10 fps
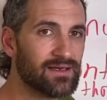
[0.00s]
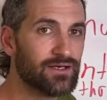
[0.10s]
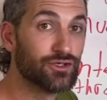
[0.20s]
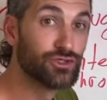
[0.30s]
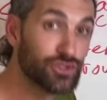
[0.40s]

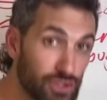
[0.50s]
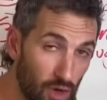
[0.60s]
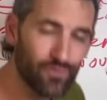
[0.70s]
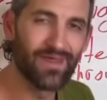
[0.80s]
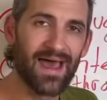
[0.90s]

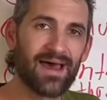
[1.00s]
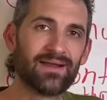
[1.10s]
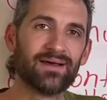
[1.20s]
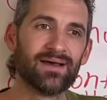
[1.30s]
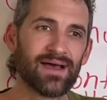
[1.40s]
so that
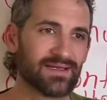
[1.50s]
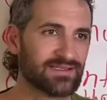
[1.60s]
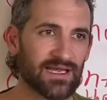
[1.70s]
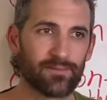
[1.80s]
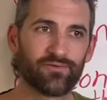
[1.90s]
I can
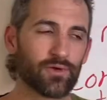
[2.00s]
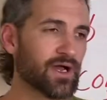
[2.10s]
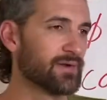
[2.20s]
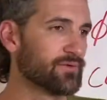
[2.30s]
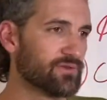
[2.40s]
stand before
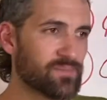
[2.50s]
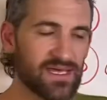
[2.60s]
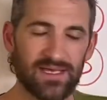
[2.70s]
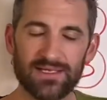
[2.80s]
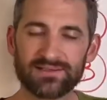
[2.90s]
God with
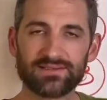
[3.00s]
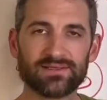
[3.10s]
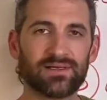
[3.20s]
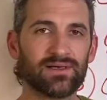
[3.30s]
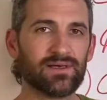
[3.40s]
peace.
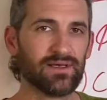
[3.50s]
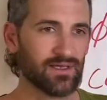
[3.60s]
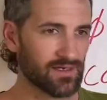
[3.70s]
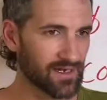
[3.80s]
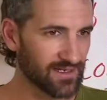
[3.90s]

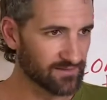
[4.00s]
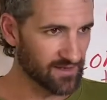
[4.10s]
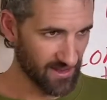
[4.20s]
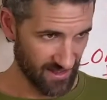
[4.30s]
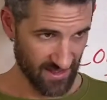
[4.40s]
I can
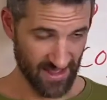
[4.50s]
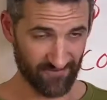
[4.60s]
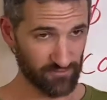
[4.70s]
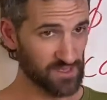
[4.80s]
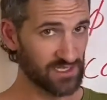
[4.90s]

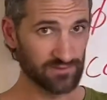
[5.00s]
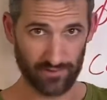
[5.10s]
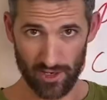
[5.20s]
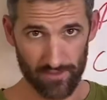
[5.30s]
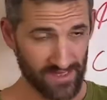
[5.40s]
have peace with
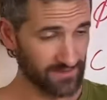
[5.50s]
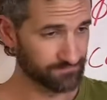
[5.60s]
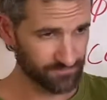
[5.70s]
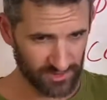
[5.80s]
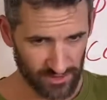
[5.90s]
all men,
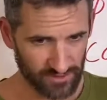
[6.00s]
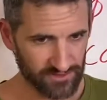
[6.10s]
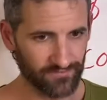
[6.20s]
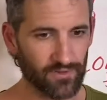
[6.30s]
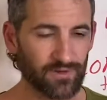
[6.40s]
so on and so
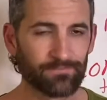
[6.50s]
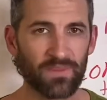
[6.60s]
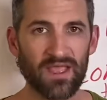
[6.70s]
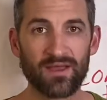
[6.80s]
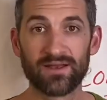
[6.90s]
forth.
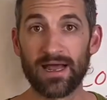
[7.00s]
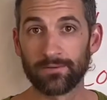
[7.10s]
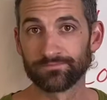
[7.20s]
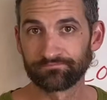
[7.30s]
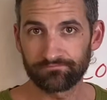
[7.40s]

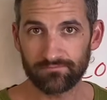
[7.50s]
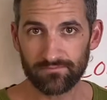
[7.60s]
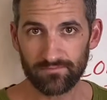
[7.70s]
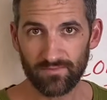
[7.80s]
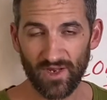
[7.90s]
Now,
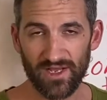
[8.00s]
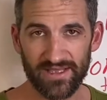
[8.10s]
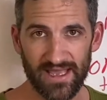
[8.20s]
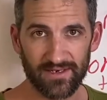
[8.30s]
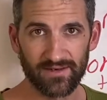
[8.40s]

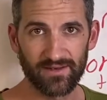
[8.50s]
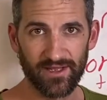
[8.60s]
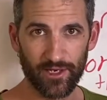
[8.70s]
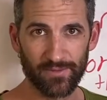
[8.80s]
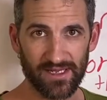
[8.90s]
again,
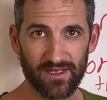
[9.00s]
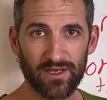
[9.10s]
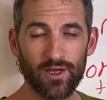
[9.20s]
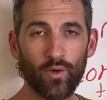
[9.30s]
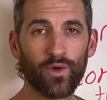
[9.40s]
hear me.
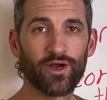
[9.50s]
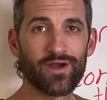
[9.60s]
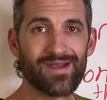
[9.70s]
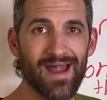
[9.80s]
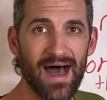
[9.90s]
We are
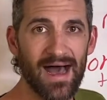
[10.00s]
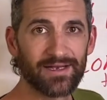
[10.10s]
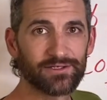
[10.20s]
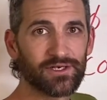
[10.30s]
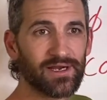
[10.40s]

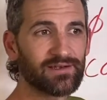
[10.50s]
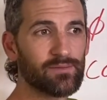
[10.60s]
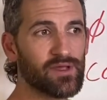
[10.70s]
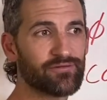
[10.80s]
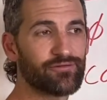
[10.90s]
not trying to
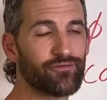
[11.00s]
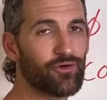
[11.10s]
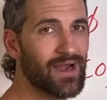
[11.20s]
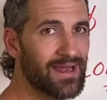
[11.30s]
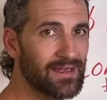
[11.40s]
be
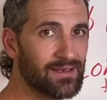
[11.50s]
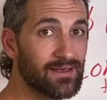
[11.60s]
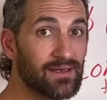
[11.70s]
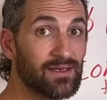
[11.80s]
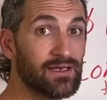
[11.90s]
afraid
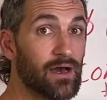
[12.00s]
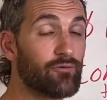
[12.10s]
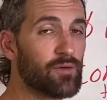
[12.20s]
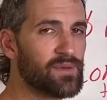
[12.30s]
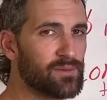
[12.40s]
of
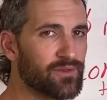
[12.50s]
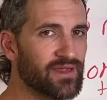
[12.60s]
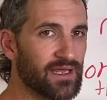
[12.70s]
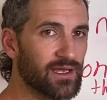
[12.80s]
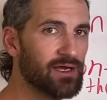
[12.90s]
what people
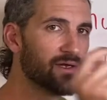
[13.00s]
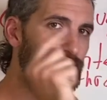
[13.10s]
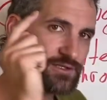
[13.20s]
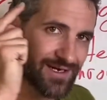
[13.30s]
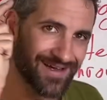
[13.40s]
think. We're
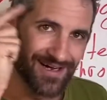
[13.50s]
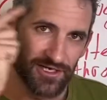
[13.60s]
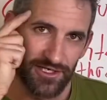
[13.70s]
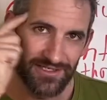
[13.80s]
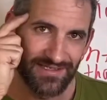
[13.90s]
trying to
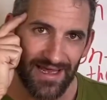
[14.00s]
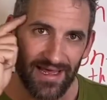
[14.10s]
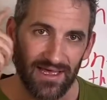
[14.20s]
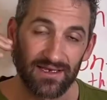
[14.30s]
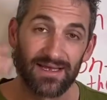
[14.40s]

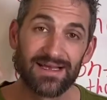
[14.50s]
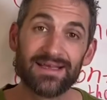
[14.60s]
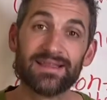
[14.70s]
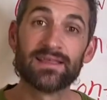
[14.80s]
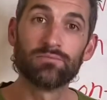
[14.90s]
understand
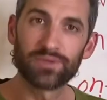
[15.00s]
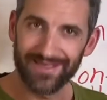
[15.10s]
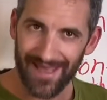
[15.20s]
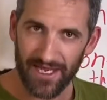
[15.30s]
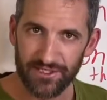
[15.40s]
the
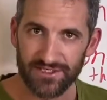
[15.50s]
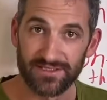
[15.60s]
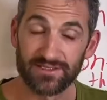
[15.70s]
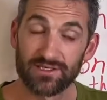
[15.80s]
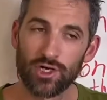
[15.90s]

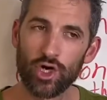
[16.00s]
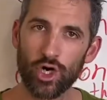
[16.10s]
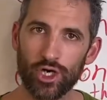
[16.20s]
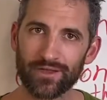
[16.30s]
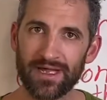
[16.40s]
implications
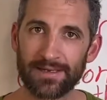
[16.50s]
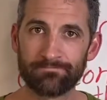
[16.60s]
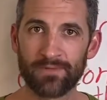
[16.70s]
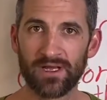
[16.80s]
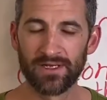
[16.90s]
online.
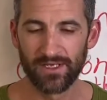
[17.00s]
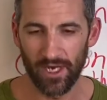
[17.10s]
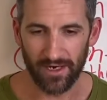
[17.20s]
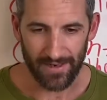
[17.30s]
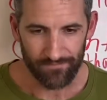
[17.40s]

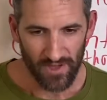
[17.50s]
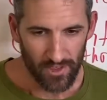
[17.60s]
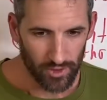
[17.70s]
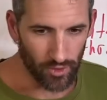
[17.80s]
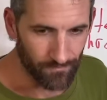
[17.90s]
All right,
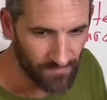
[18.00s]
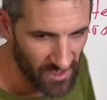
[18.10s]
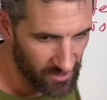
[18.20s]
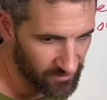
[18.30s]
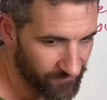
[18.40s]
cool.
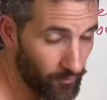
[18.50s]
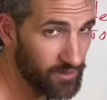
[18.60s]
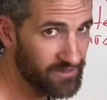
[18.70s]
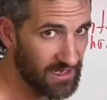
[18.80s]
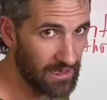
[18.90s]
The
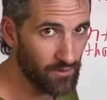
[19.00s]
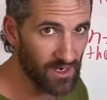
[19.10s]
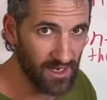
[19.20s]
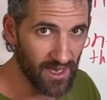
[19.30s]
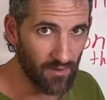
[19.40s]
fourth thing I
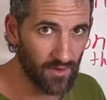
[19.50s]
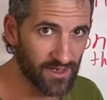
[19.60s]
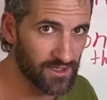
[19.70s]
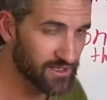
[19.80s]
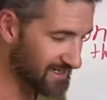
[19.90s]
want
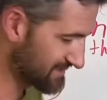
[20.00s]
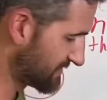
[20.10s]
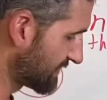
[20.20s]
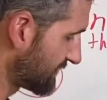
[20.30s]
you guys to